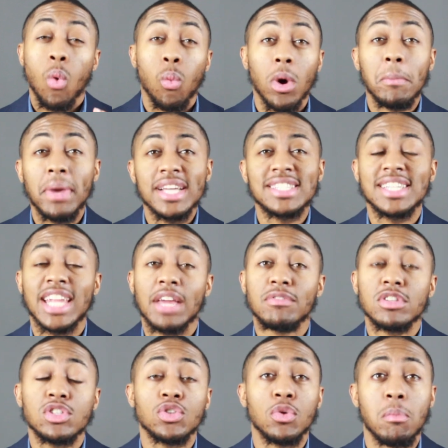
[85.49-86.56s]
What makes a
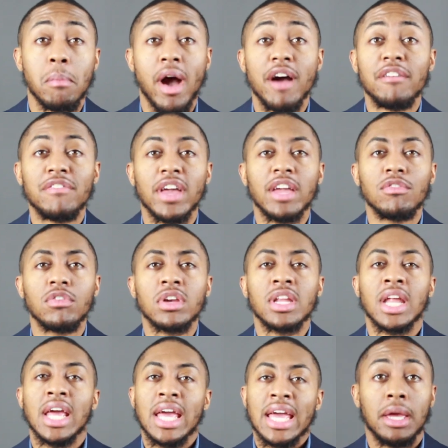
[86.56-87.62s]
navy suit my favorite?